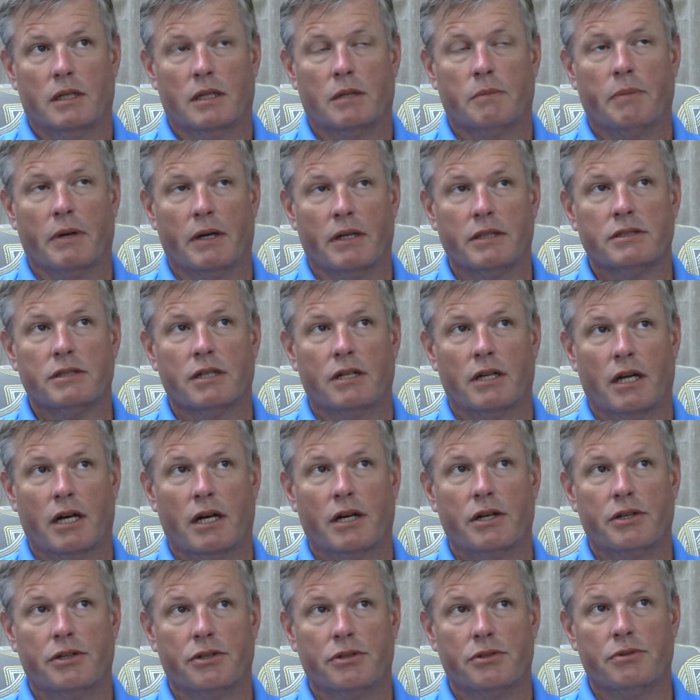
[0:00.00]
depends on how
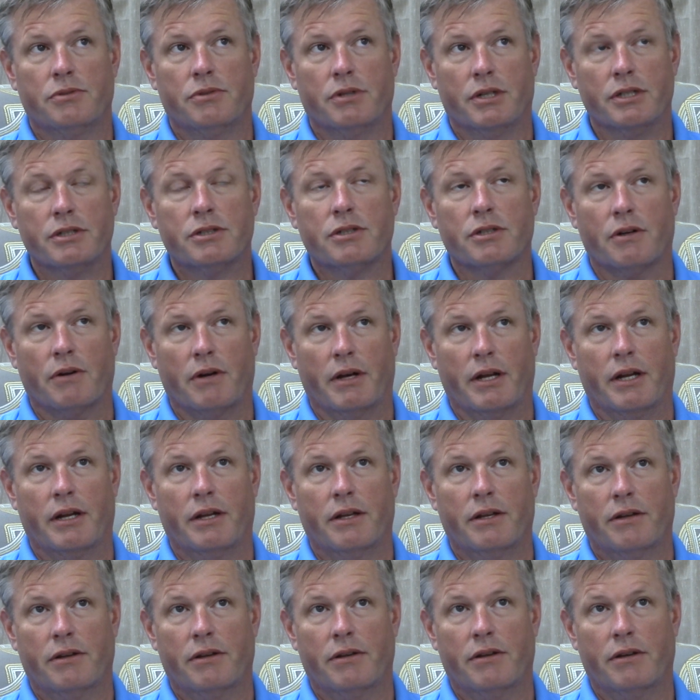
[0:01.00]
you
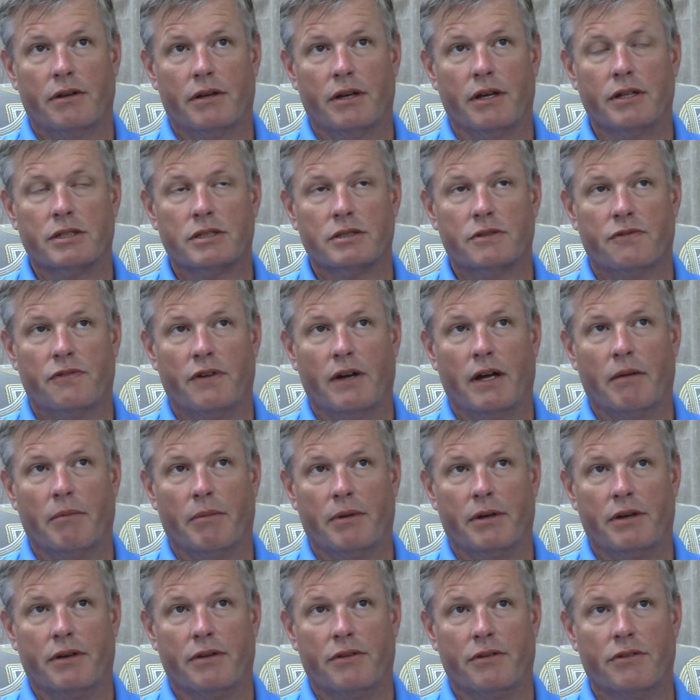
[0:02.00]
integrate it. Each
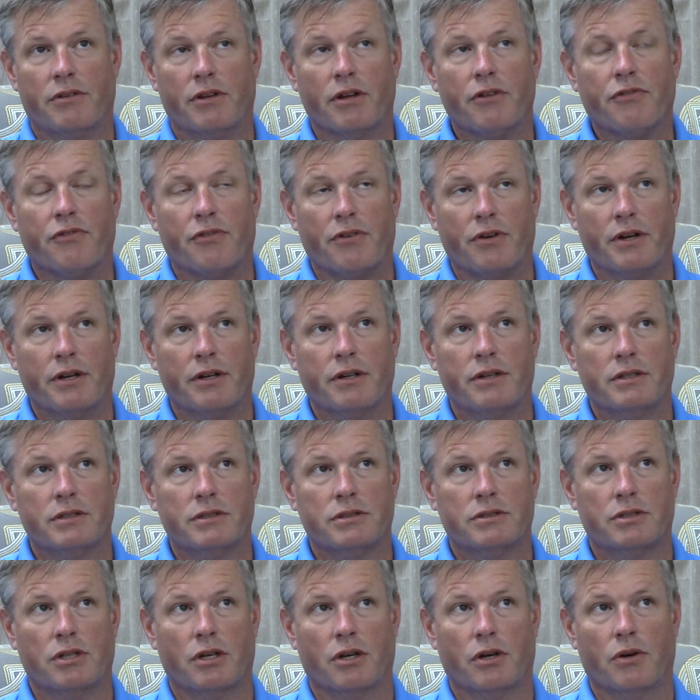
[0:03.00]
family is different,
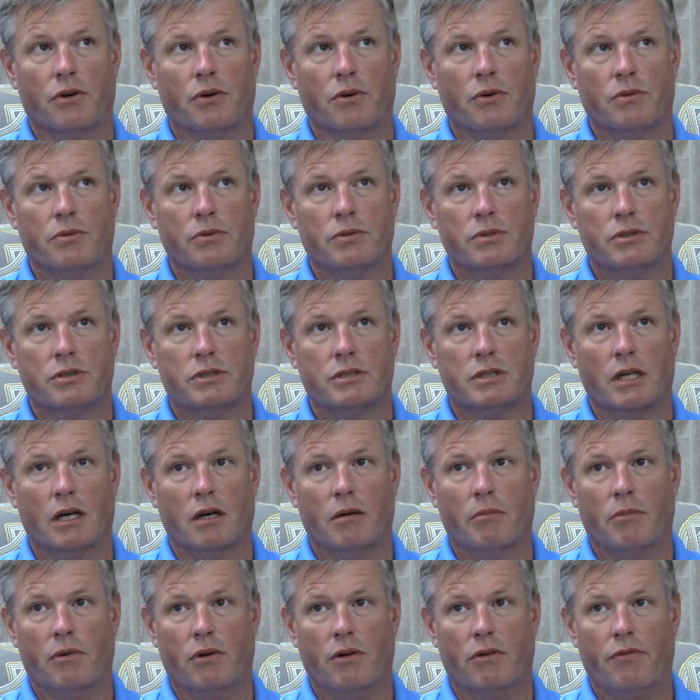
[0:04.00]
so
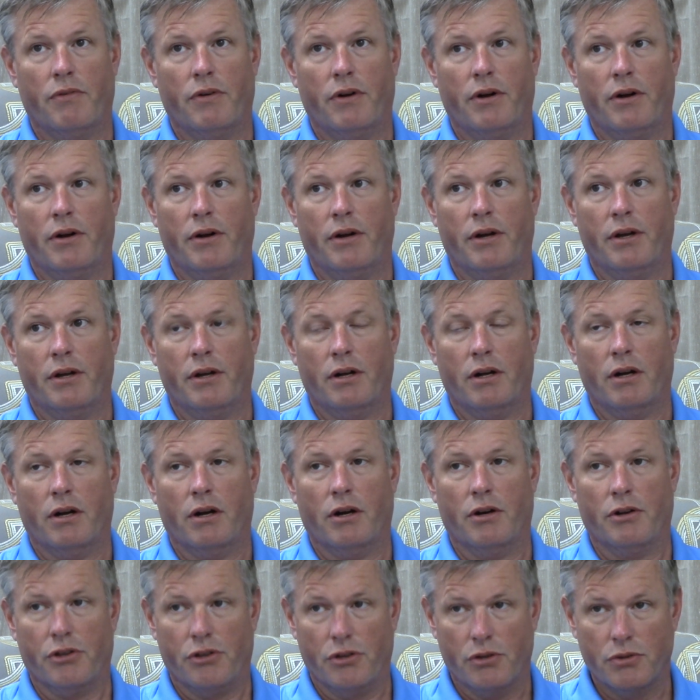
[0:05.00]
some
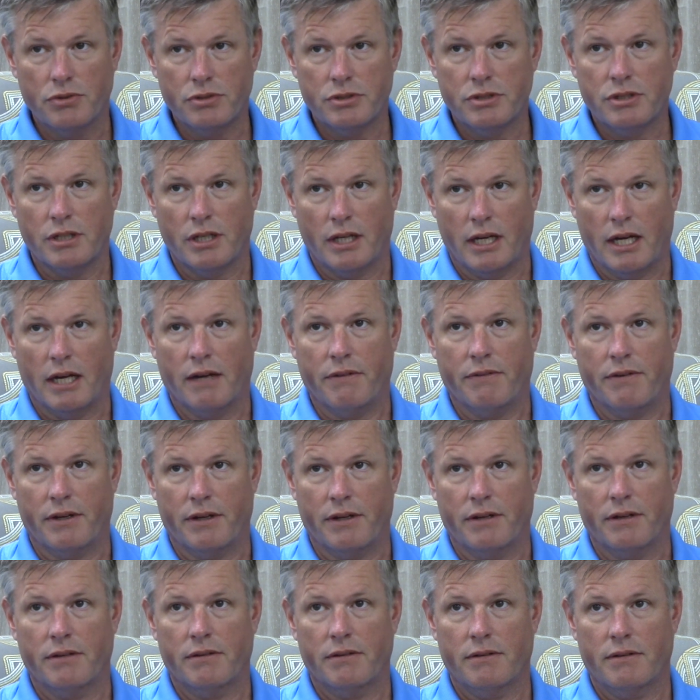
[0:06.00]
are used to
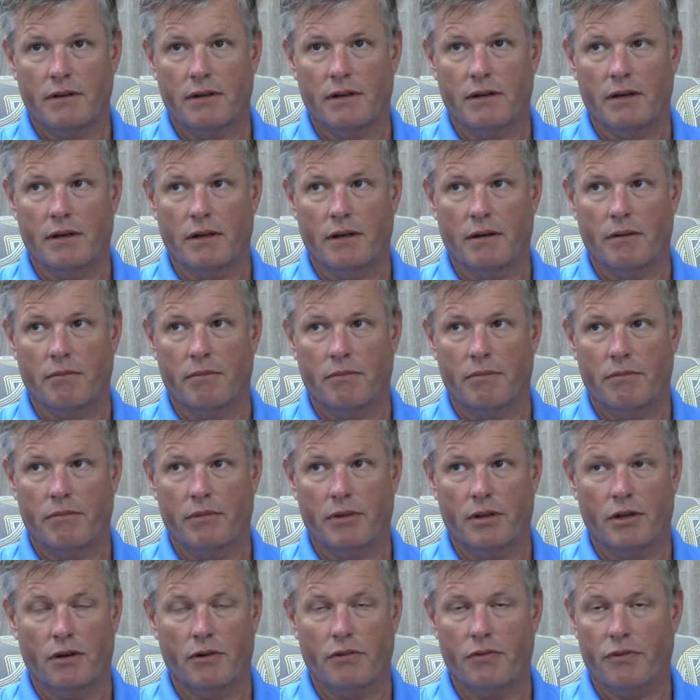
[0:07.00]
having
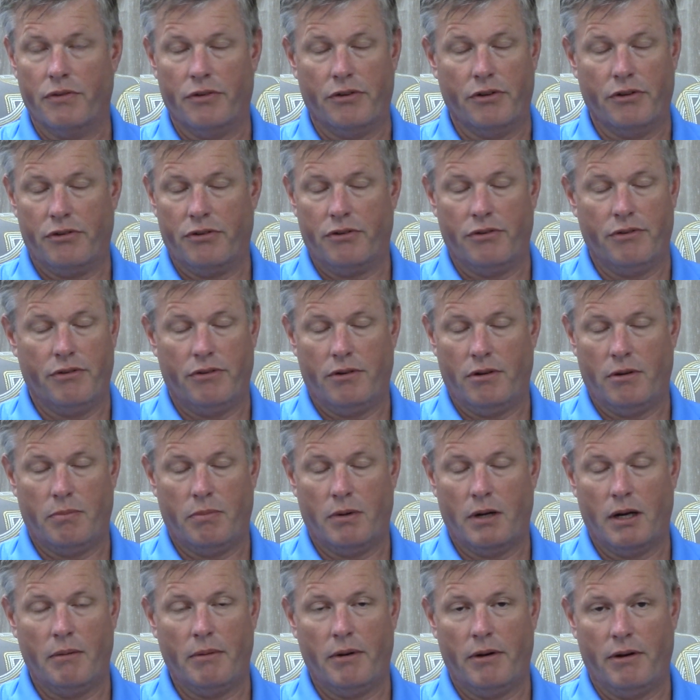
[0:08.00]
their physicians, their
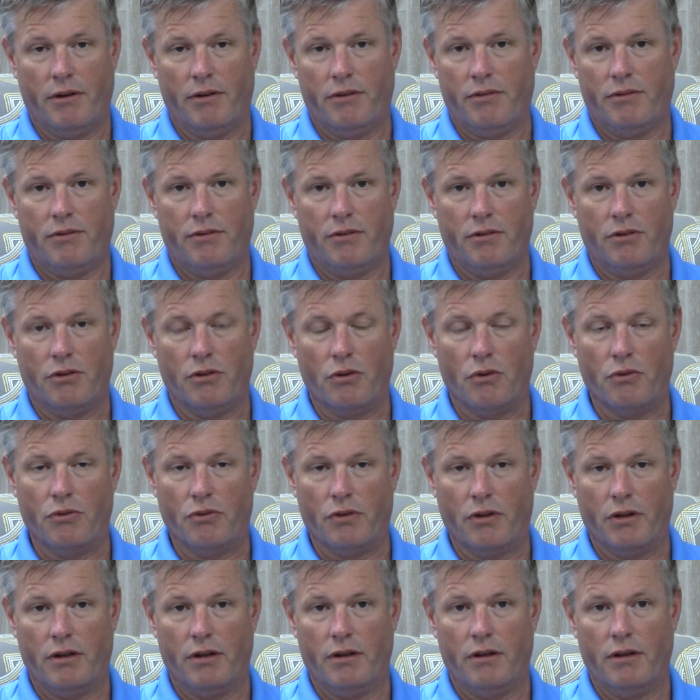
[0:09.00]
primaries, use
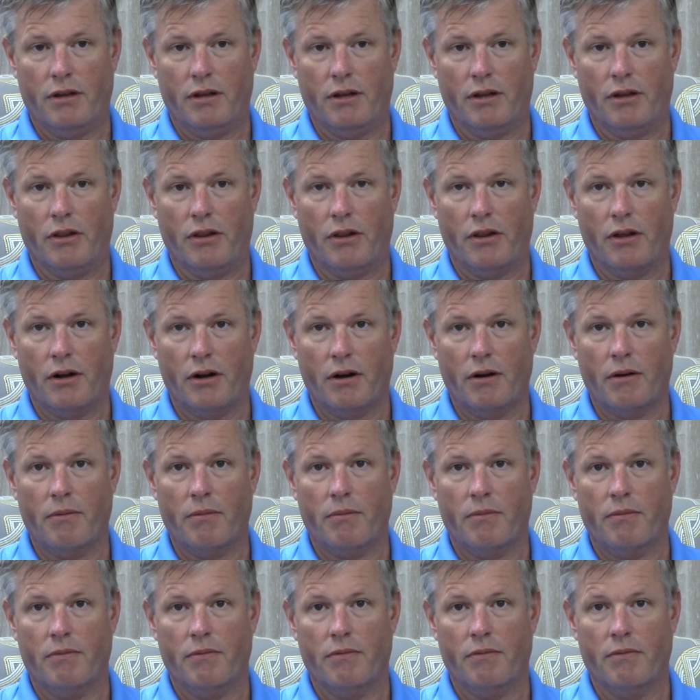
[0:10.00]
it in
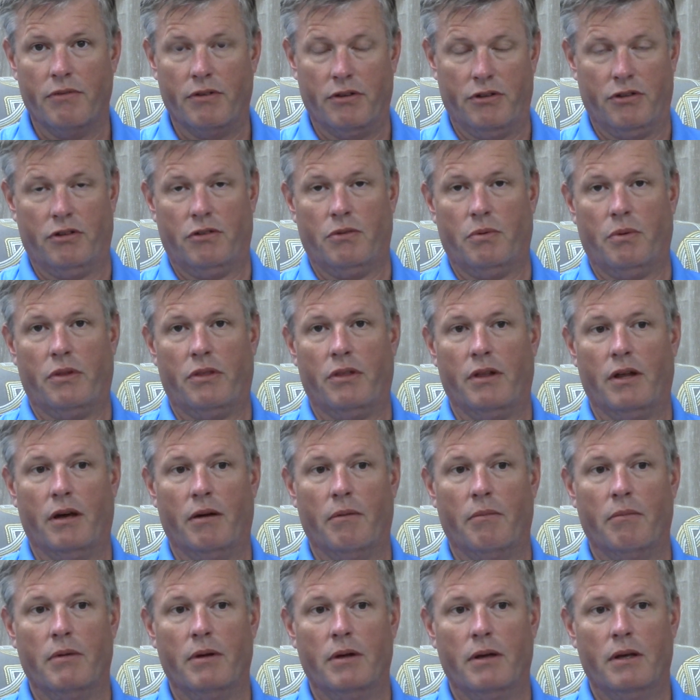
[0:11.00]
their visits with
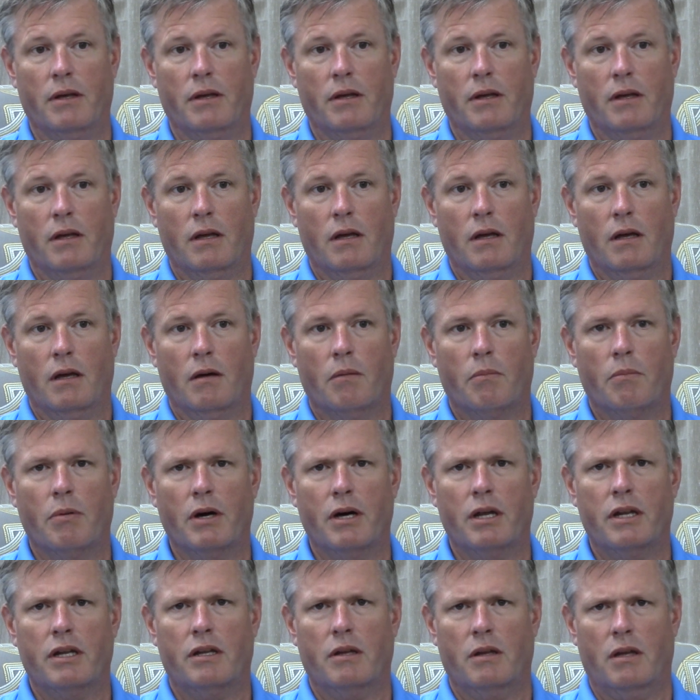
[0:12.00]
them,
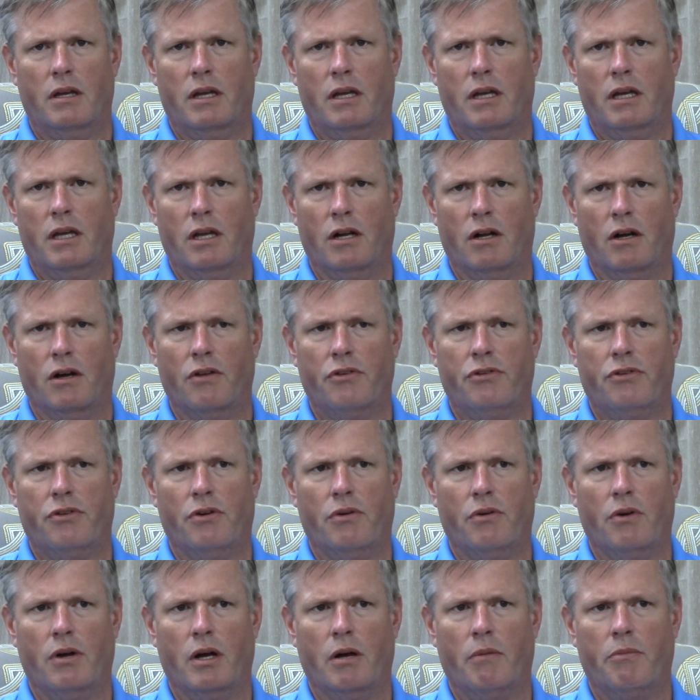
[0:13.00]
but it
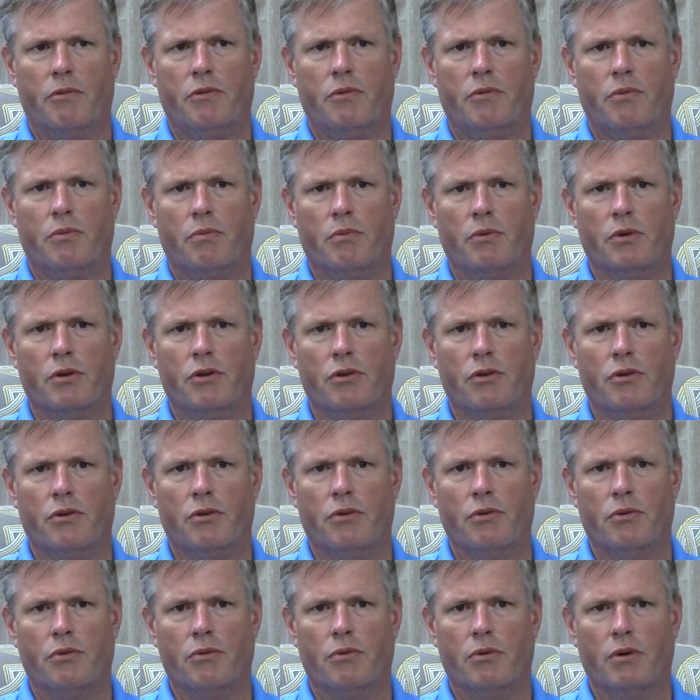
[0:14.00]
also helps when
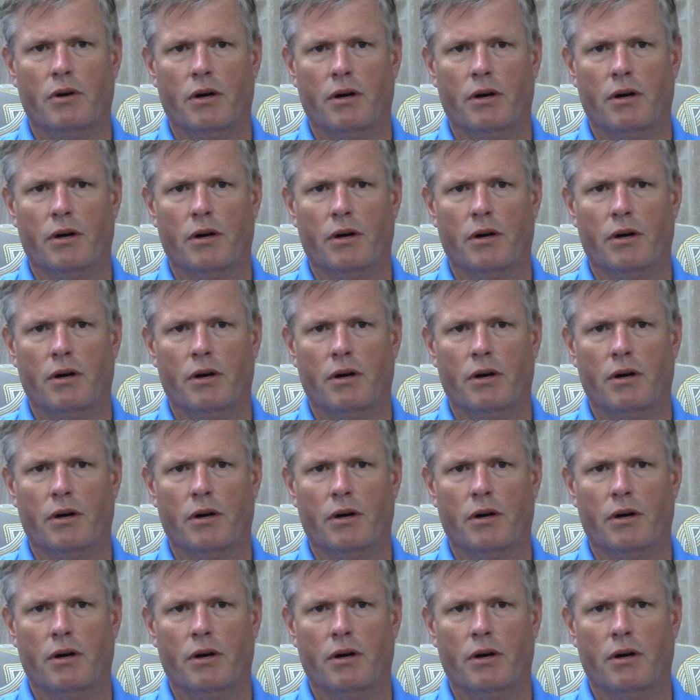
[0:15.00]
you